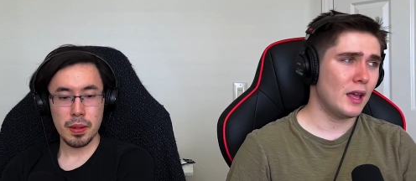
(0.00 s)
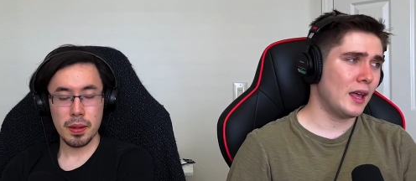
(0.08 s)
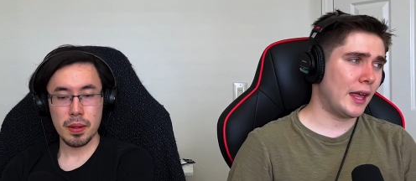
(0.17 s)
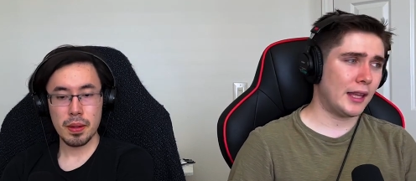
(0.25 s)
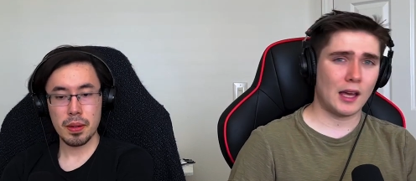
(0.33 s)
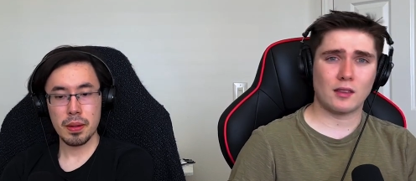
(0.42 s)

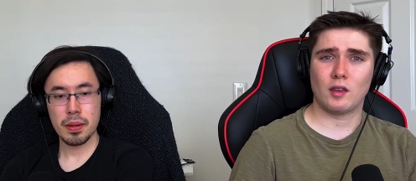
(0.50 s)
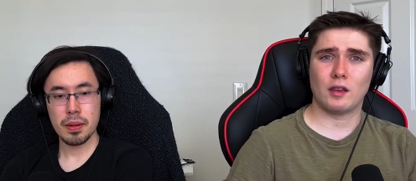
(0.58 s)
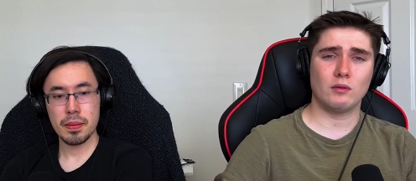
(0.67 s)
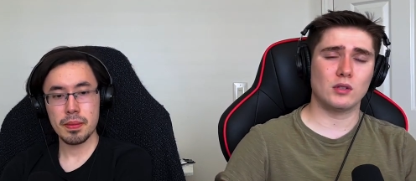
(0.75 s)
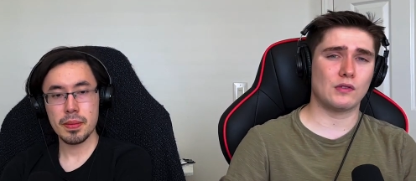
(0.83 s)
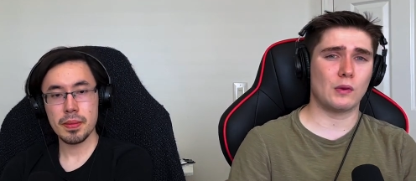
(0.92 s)
Speaker 1: And yeah, thank you
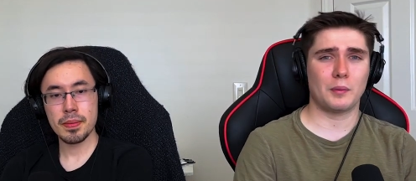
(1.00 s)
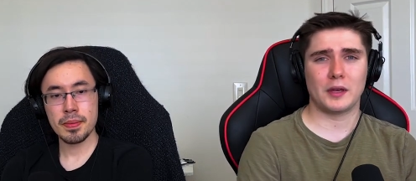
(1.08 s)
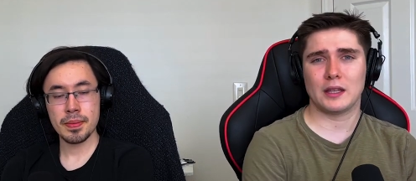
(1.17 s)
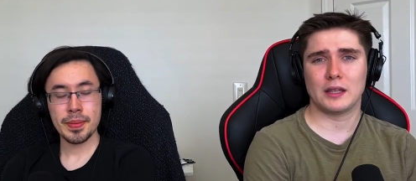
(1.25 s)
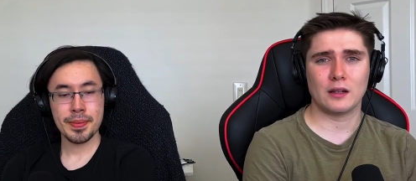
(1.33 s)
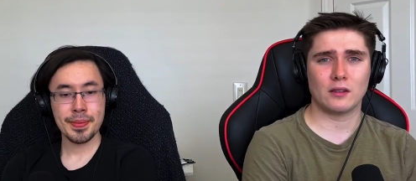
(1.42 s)
just for
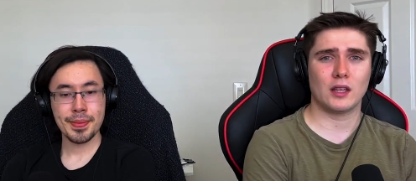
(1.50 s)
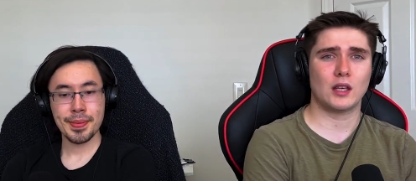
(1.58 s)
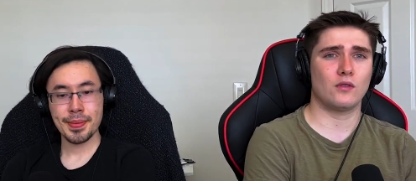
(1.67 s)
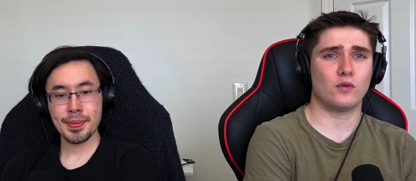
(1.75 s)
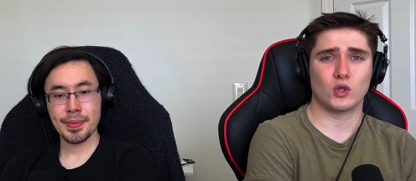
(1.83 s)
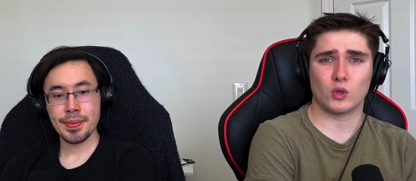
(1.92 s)
being here. Thank you
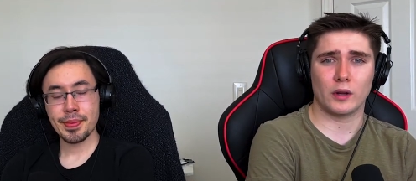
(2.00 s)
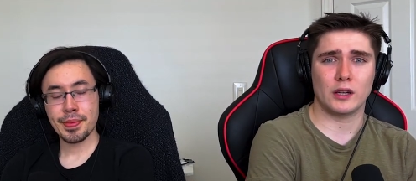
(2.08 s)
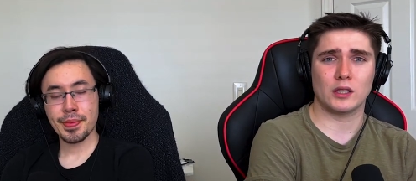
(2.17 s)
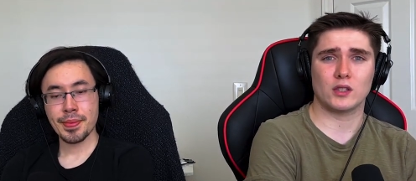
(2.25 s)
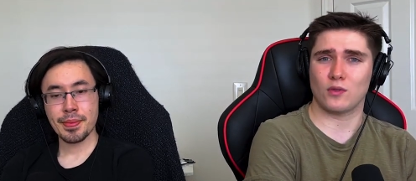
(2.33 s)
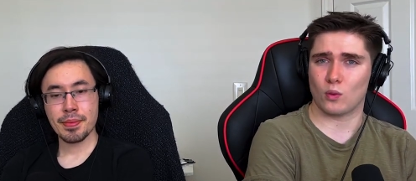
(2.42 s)
for joining
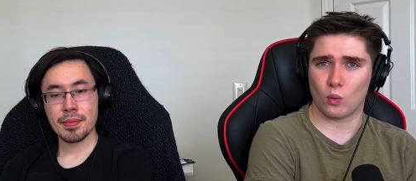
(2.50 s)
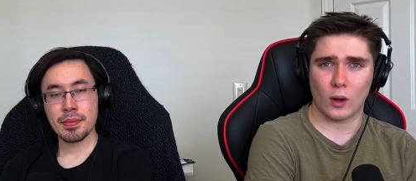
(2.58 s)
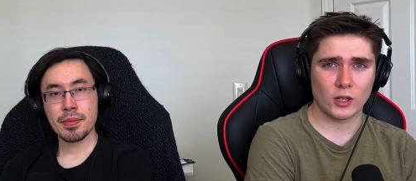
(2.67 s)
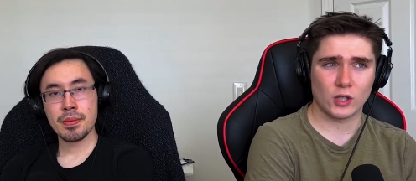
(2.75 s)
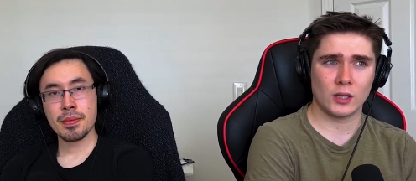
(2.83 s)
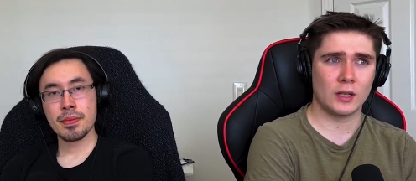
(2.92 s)
us, for
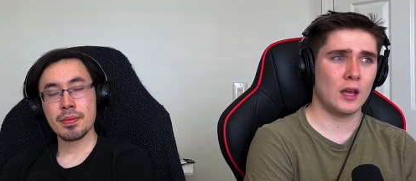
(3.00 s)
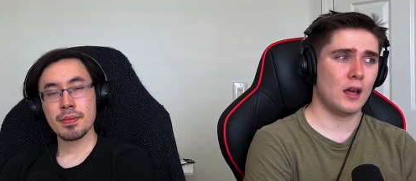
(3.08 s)
watching.